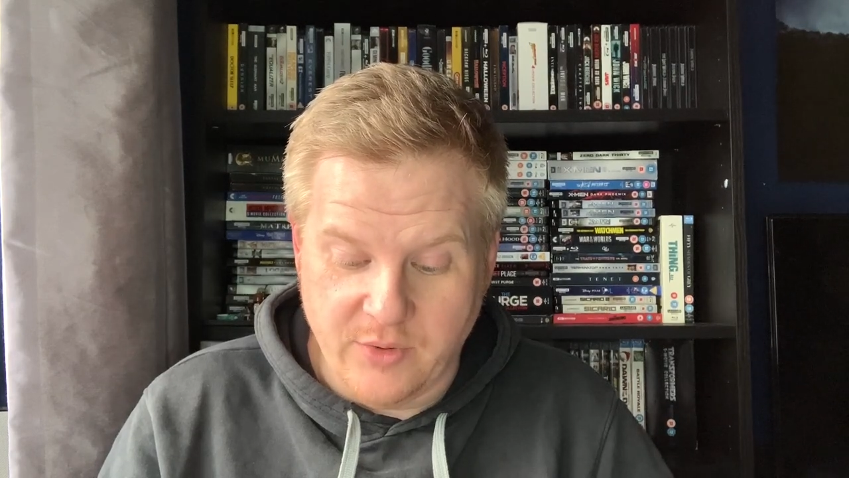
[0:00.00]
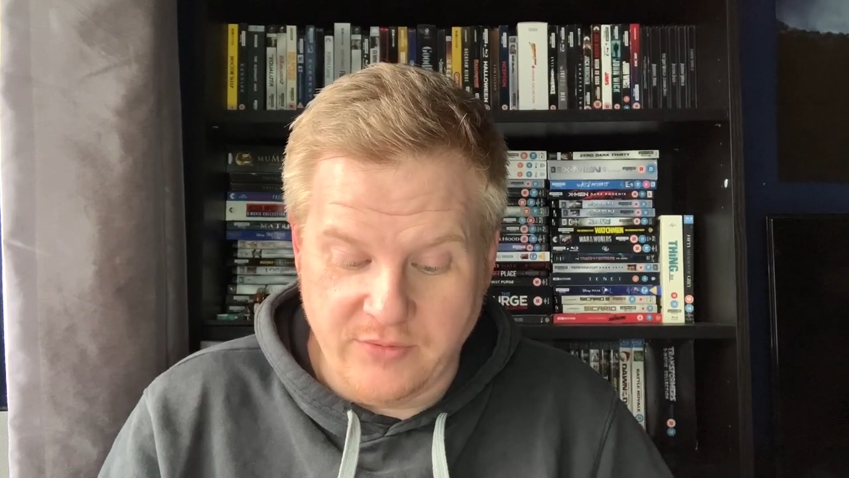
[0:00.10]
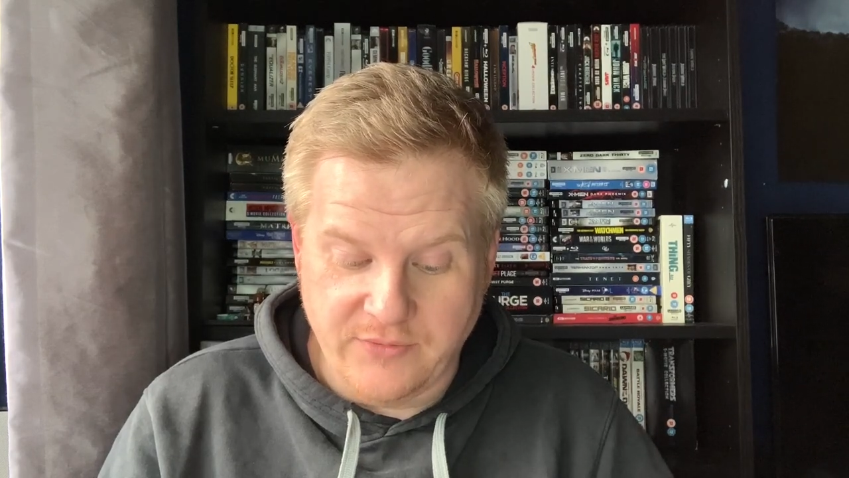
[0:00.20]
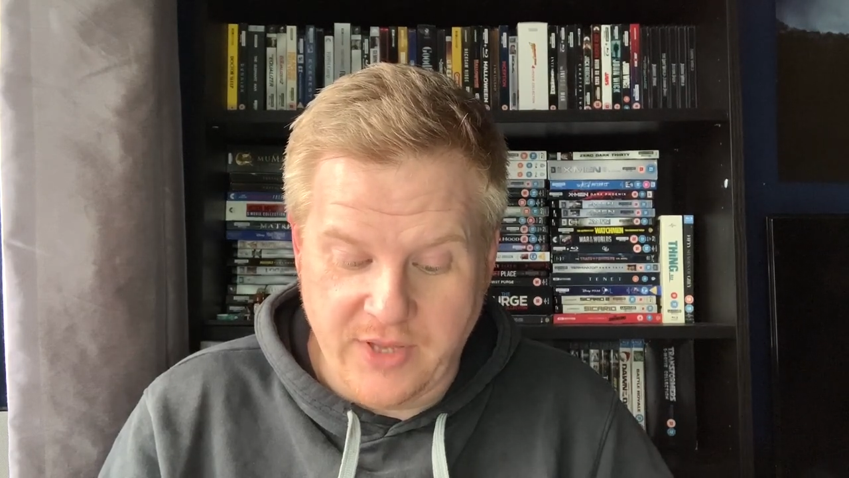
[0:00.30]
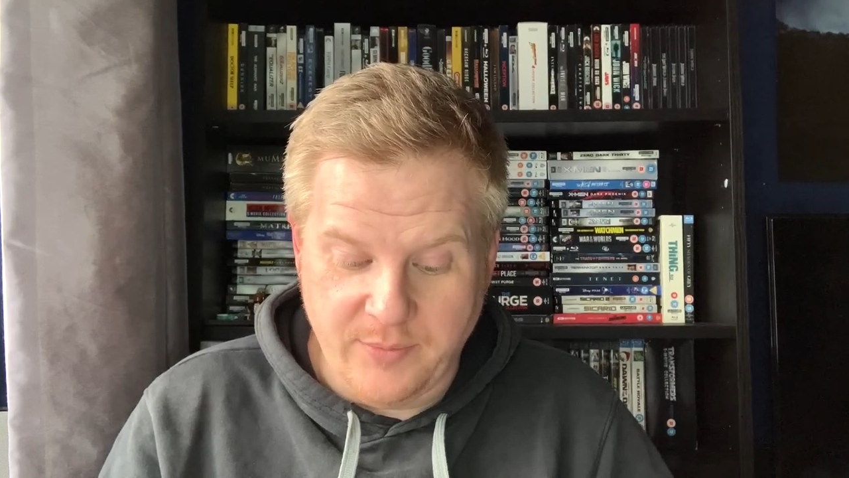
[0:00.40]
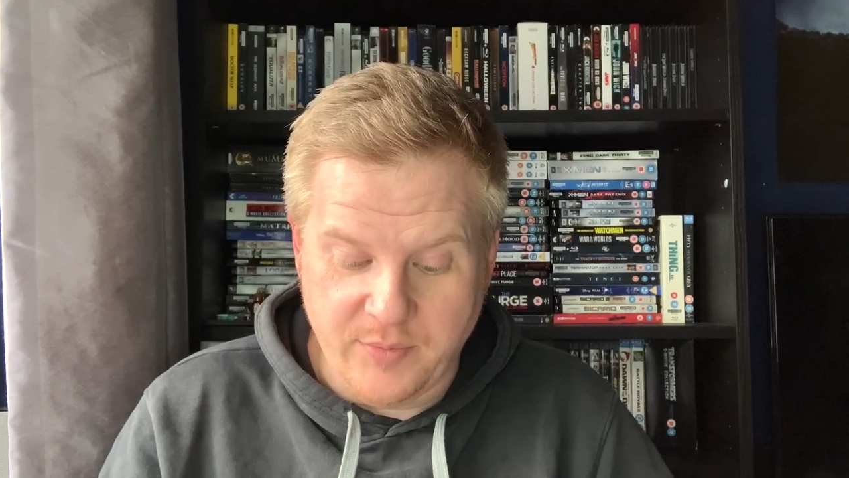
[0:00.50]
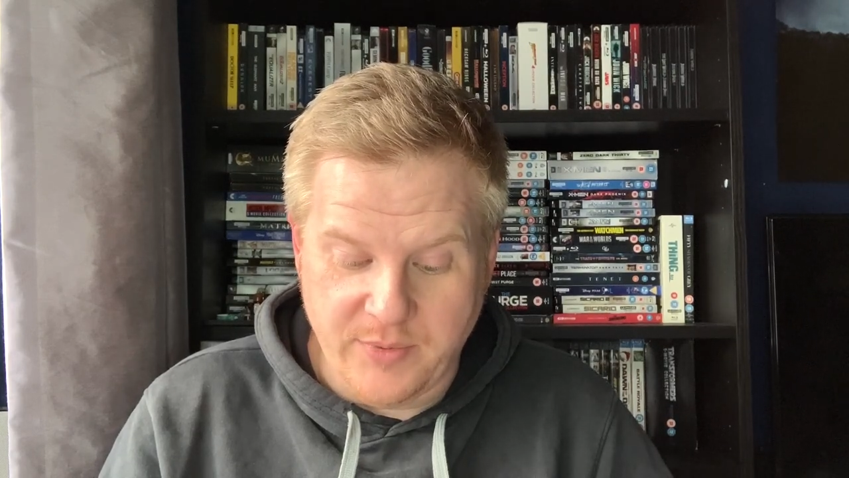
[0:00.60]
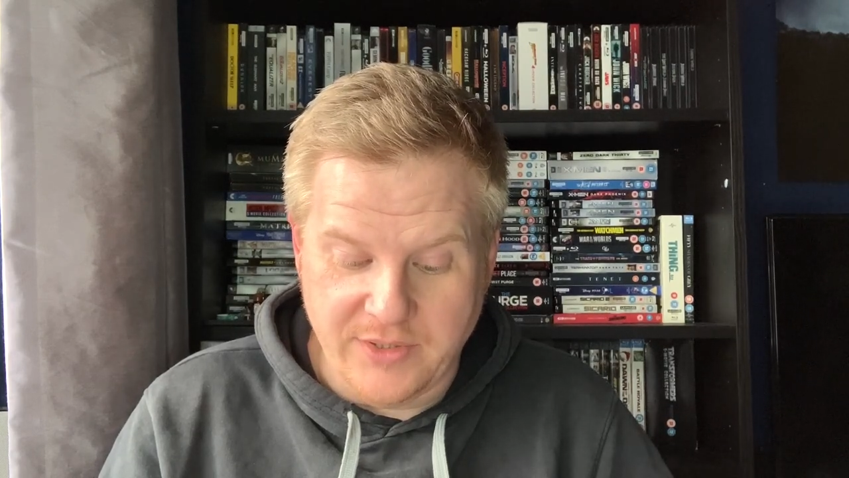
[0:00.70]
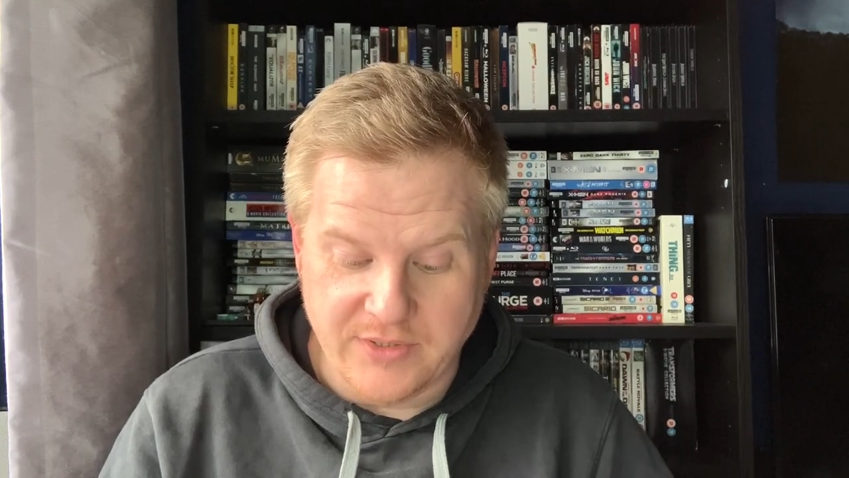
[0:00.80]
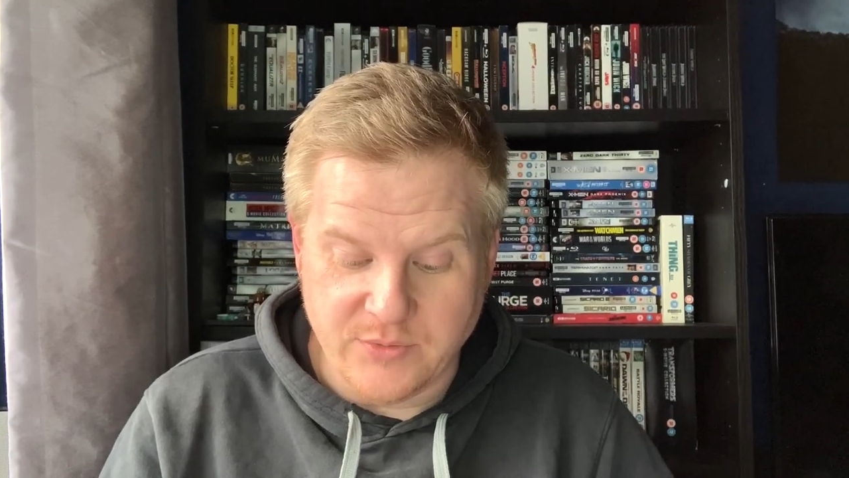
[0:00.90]
and for helping
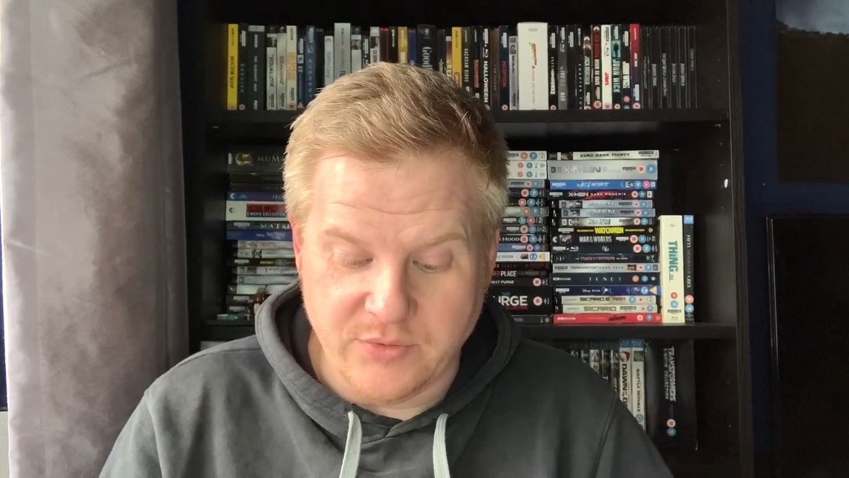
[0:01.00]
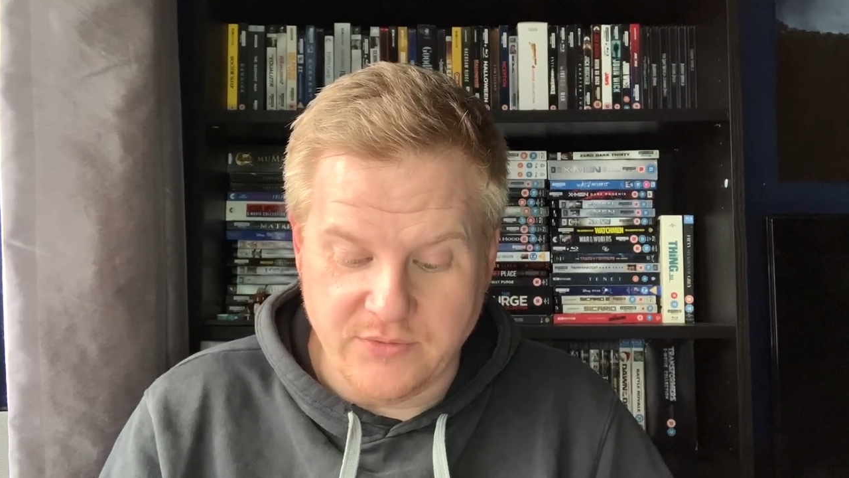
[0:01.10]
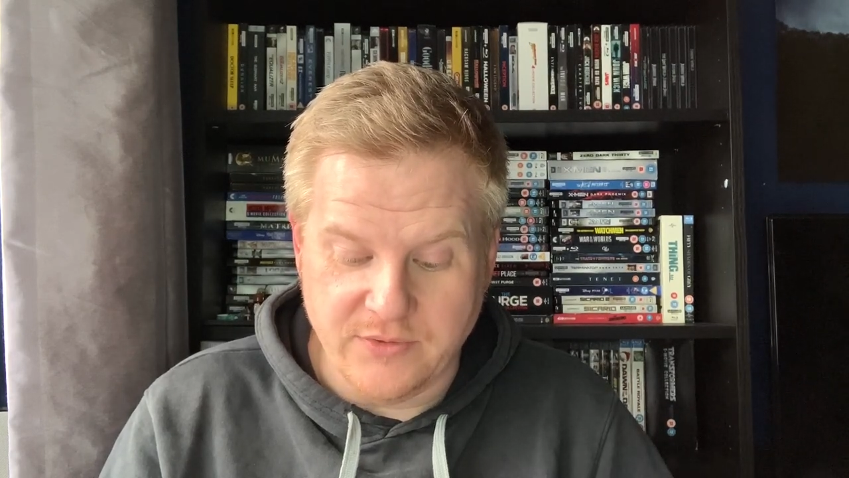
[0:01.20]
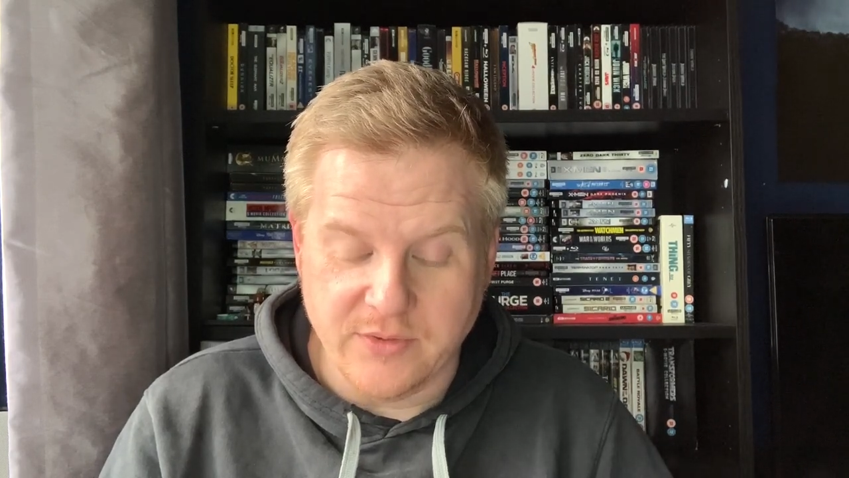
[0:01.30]
build this wonderful